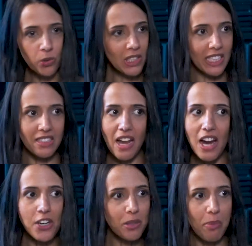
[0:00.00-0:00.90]
like
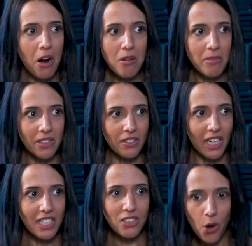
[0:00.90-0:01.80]
entire department,
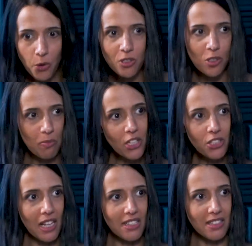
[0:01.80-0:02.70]
right? Its yeah. own
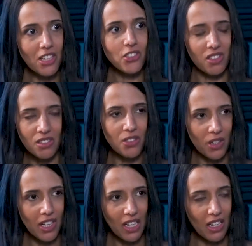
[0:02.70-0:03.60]
specialization. Yeah.
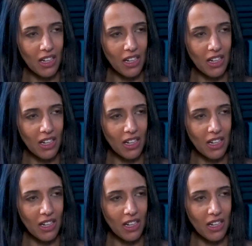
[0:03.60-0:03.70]
So, yeah. And